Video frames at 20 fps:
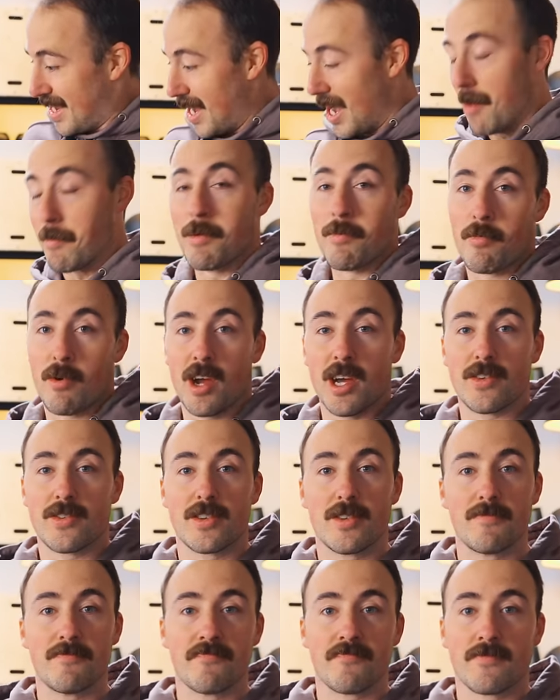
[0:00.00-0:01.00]
I'm
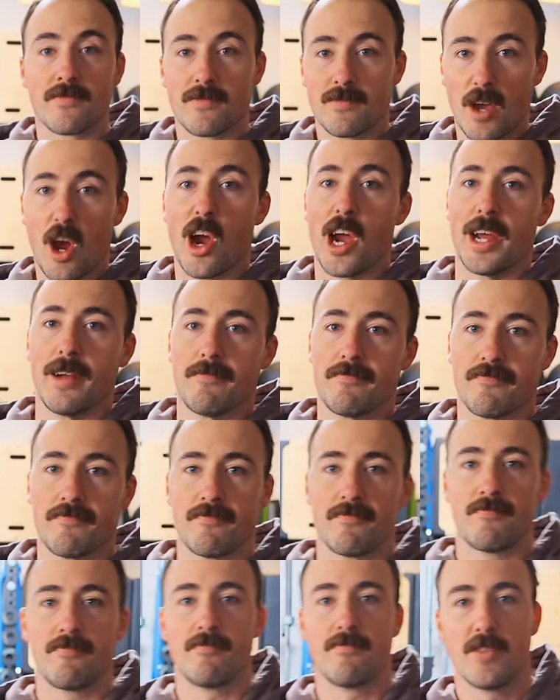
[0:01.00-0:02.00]
impressed. All right,
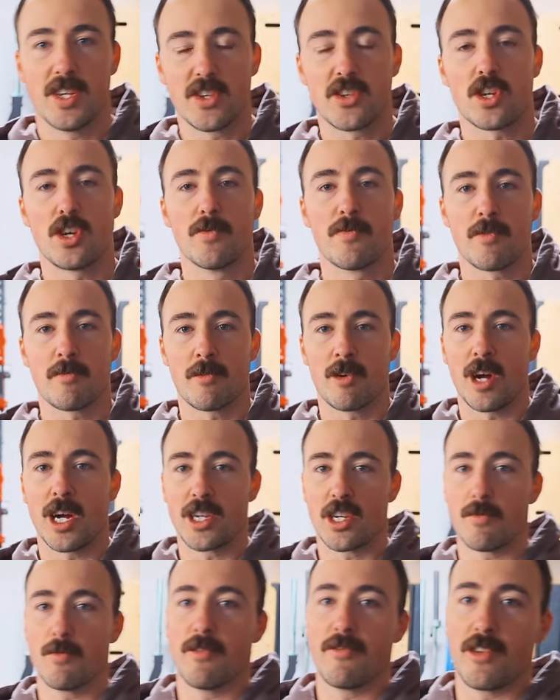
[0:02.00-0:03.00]
this is Coop from
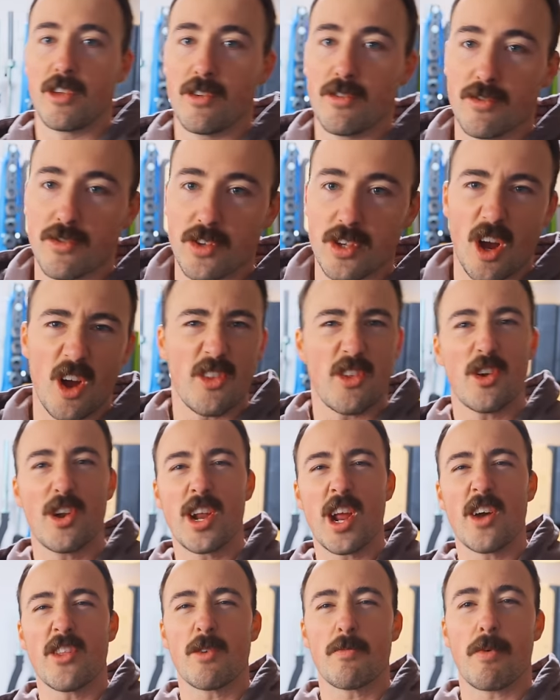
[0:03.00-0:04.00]
Garage Gym Reviews. Are there
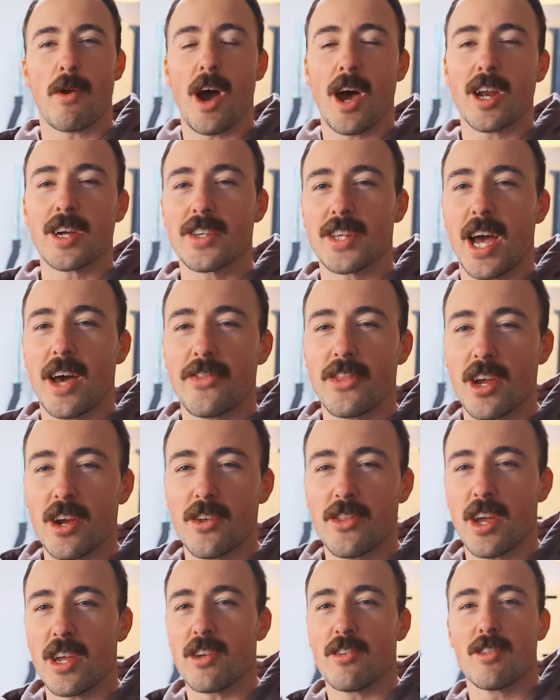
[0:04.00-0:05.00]
any other products out there
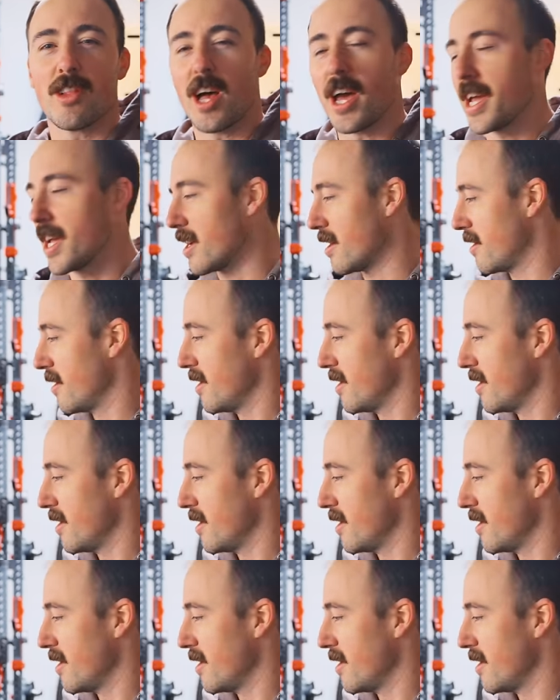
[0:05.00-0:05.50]
that you're like,